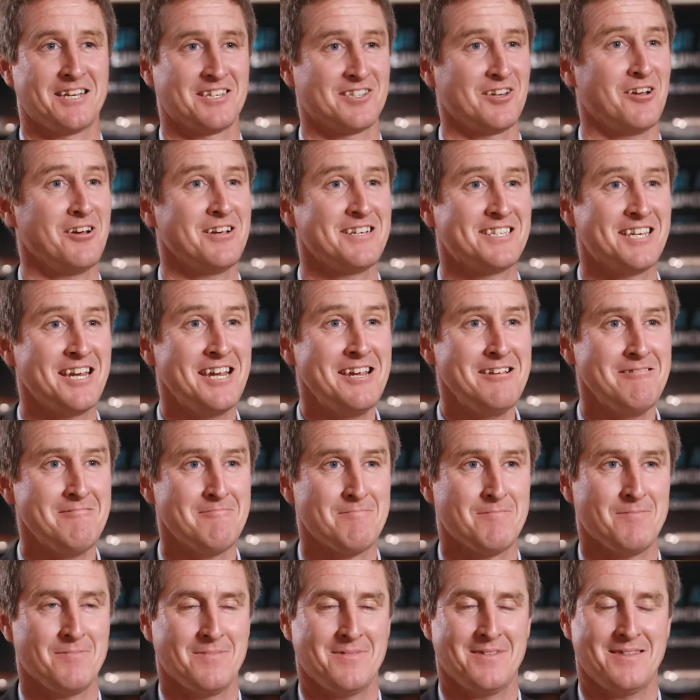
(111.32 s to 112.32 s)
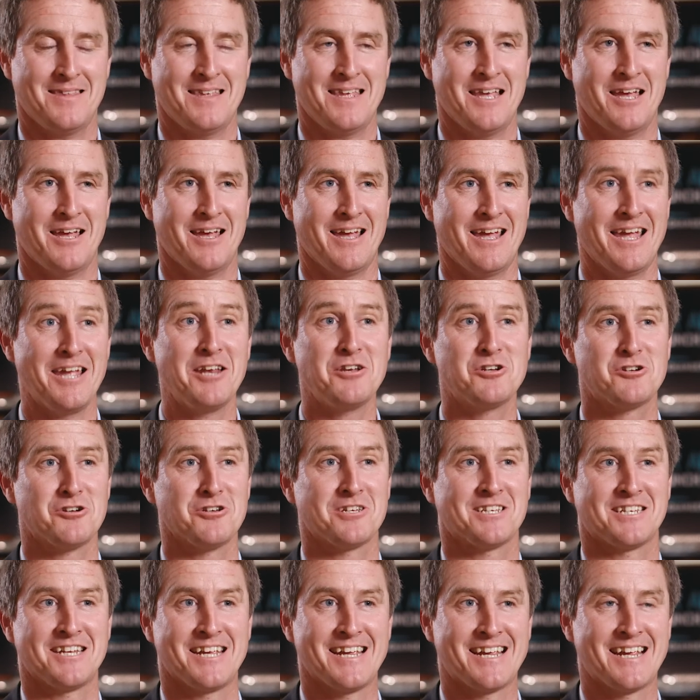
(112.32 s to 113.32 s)
exciting, uh,
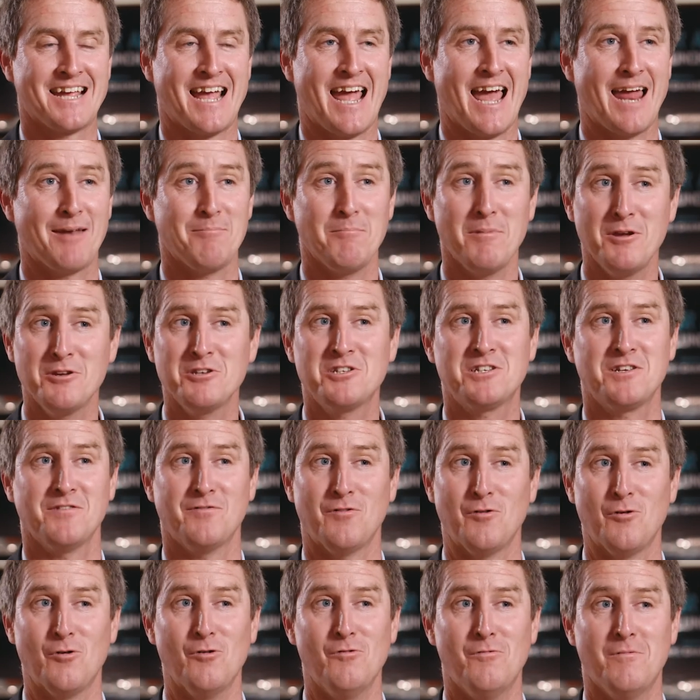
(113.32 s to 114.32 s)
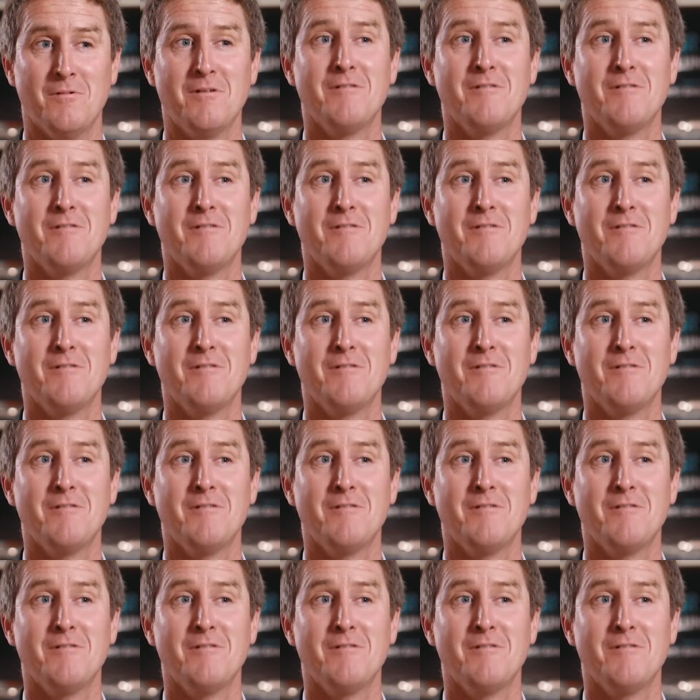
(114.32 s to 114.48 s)
interesting and most of all,